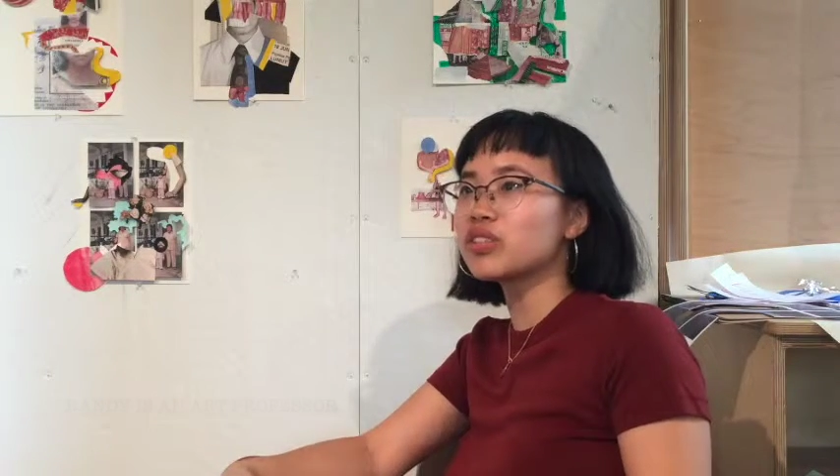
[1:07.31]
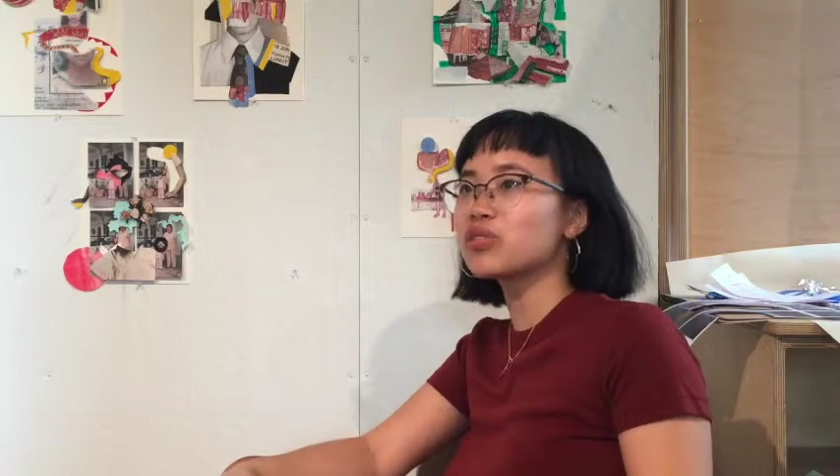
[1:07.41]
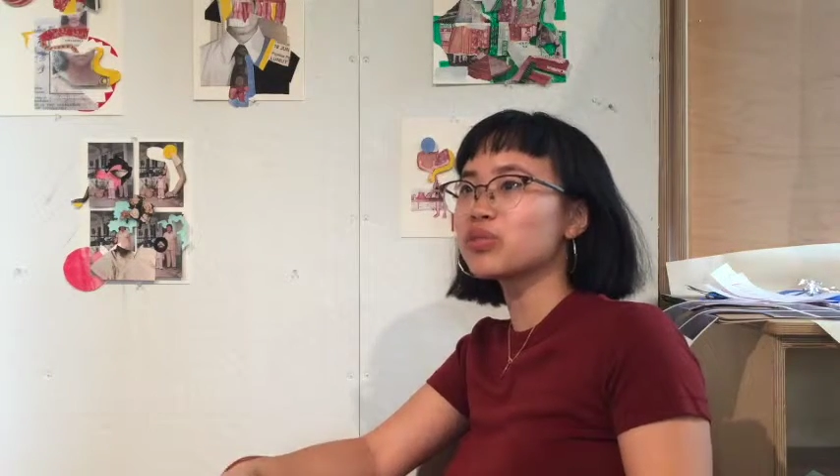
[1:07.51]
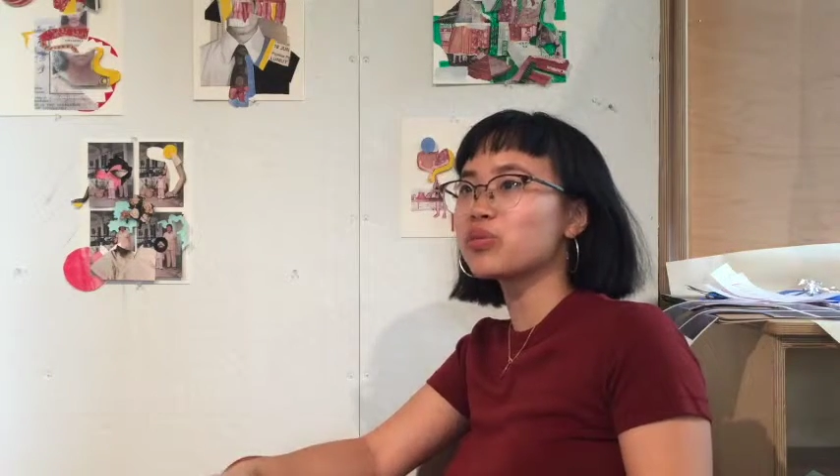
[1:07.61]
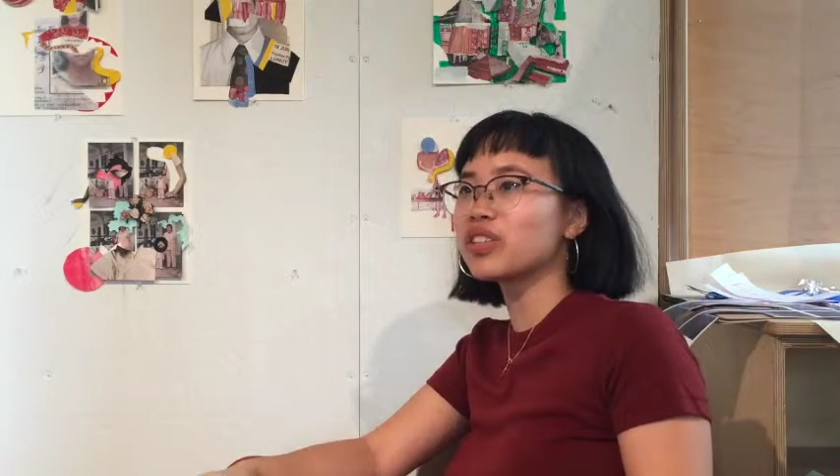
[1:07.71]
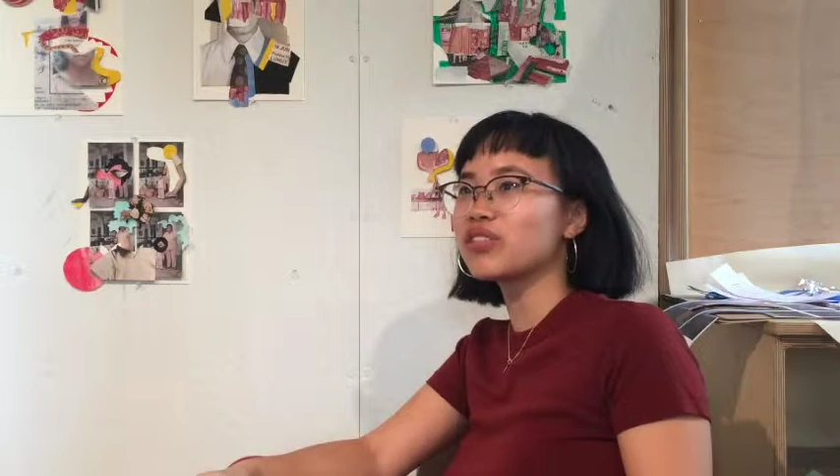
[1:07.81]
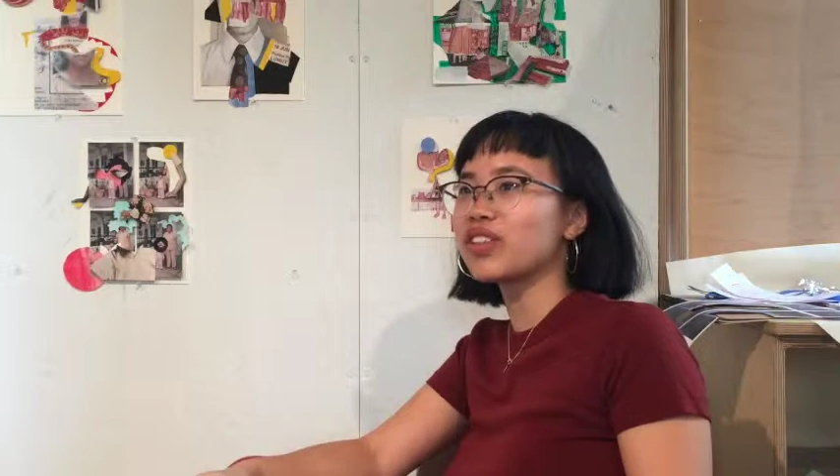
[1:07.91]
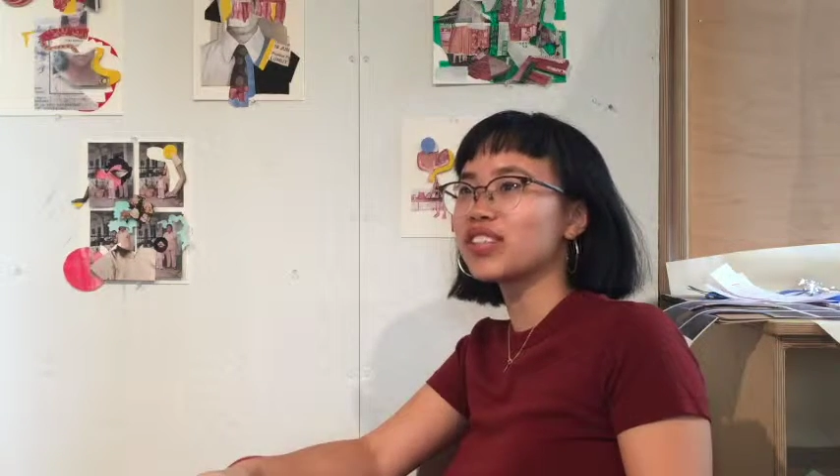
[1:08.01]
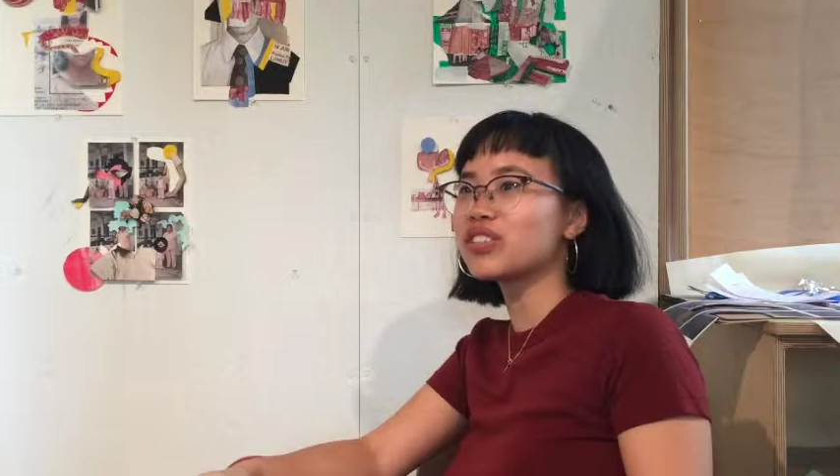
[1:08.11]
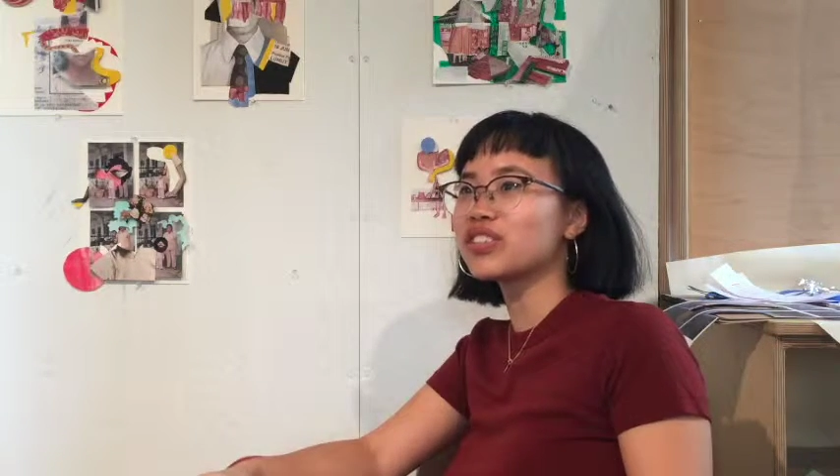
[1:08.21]
choose what you
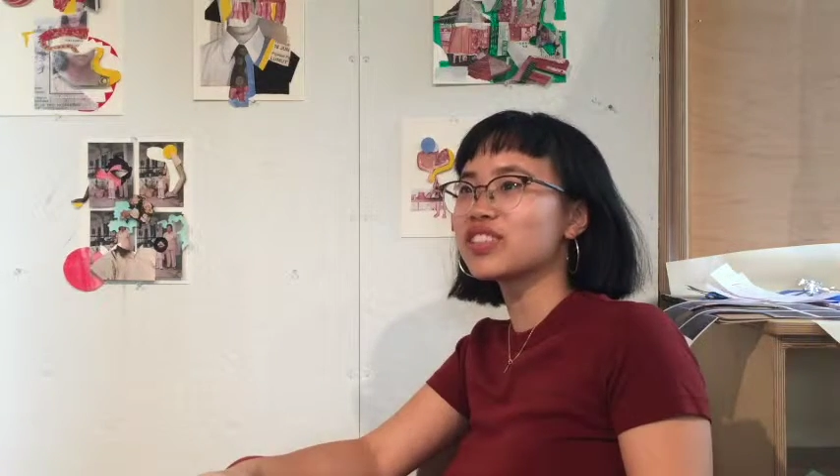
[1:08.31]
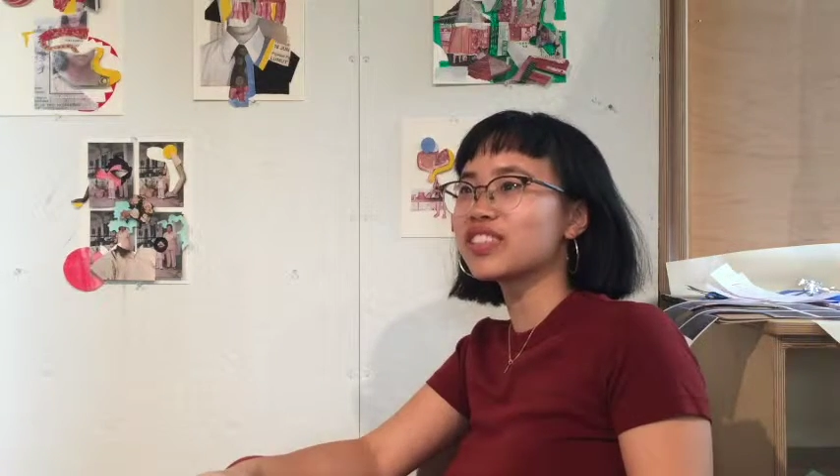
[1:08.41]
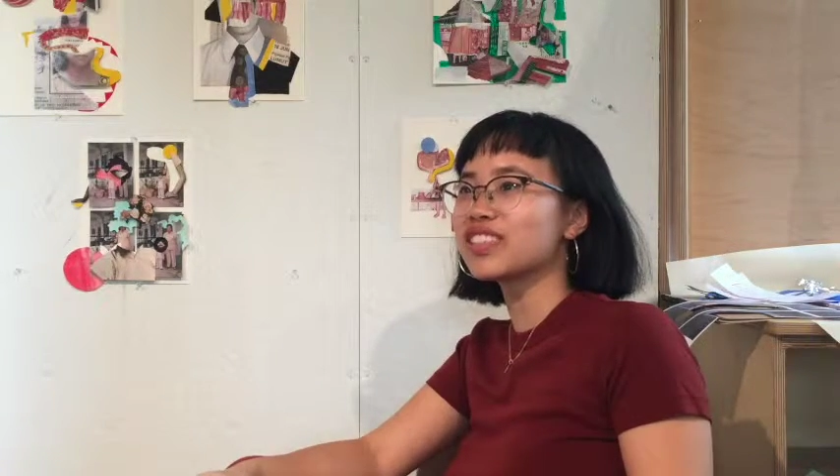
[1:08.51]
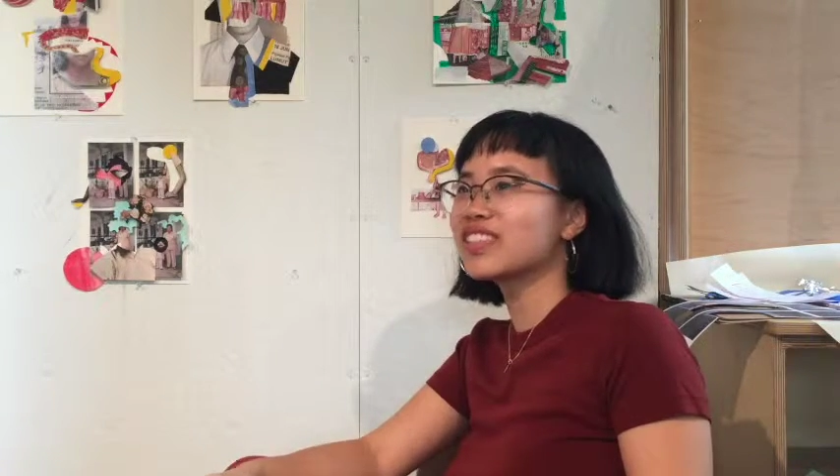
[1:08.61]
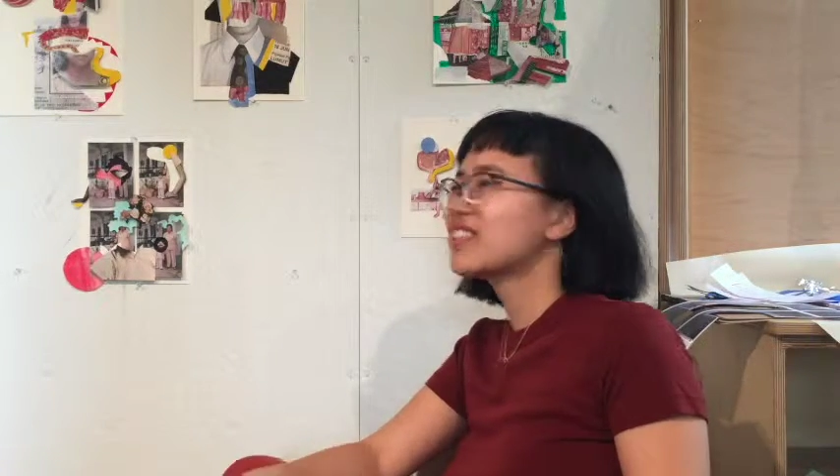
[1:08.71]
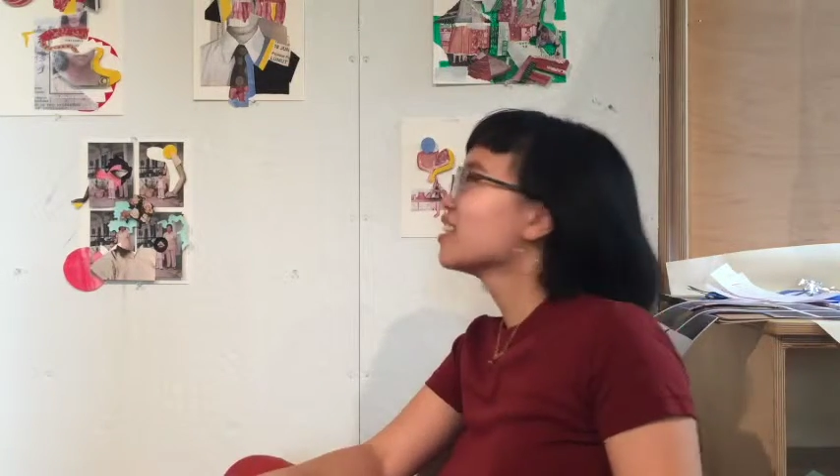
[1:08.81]
find interesting.